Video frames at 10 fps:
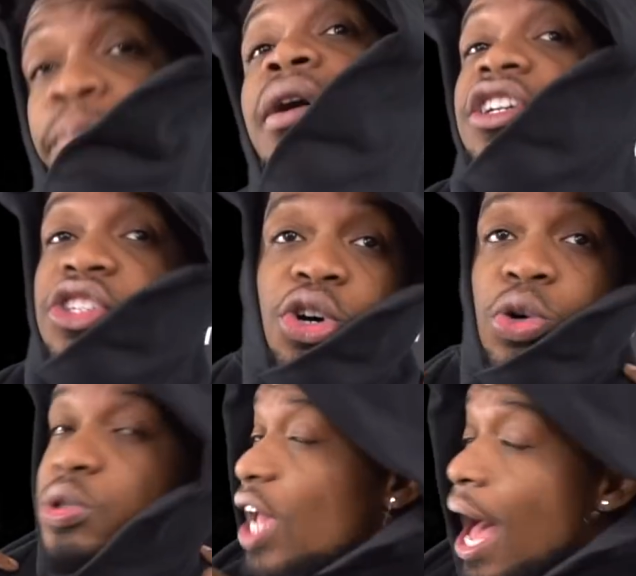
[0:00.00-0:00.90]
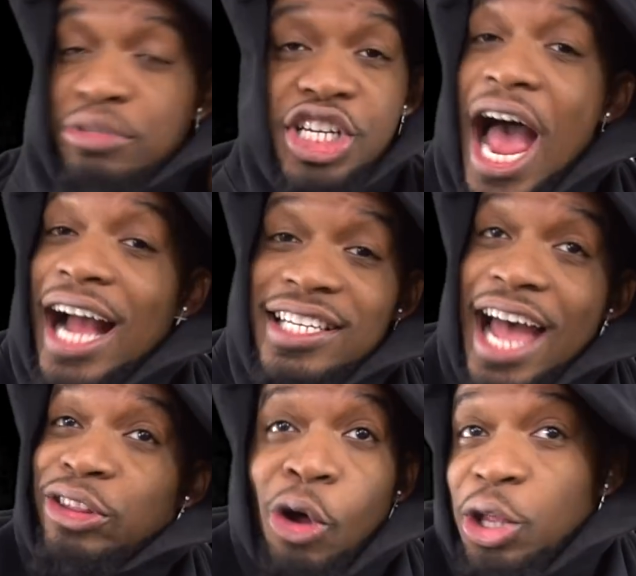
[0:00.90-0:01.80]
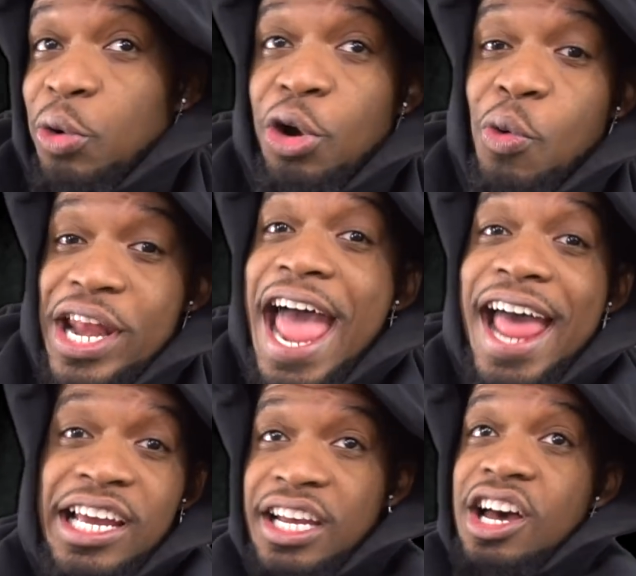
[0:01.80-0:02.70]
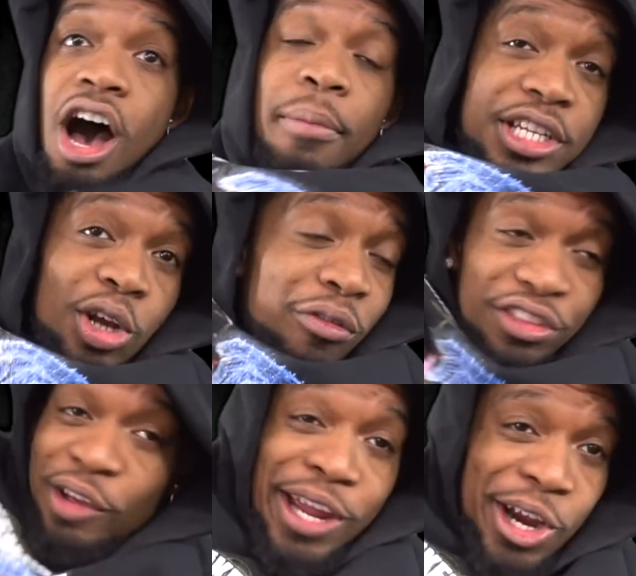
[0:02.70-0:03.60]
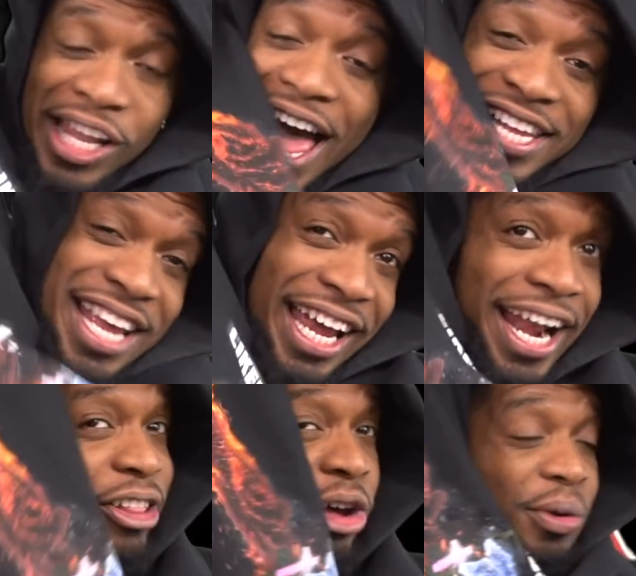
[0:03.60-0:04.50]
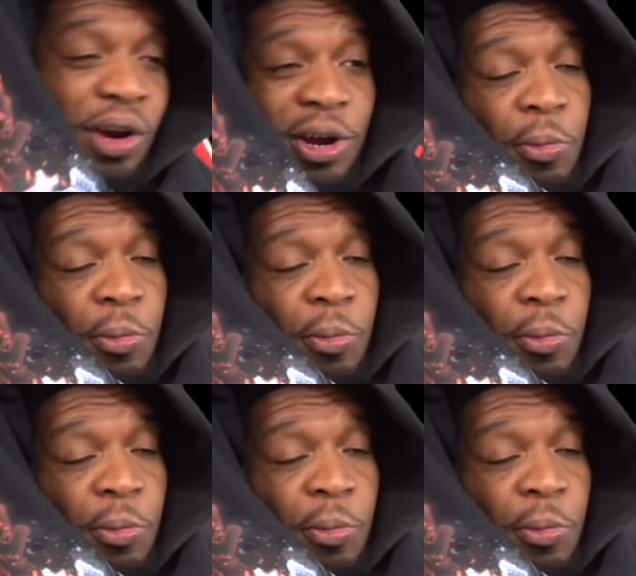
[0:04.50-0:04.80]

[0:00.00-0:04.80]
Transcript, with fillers: Bucks lose. I'm shocked. I thought they were gonna win that. Up until the very last second, I thought they were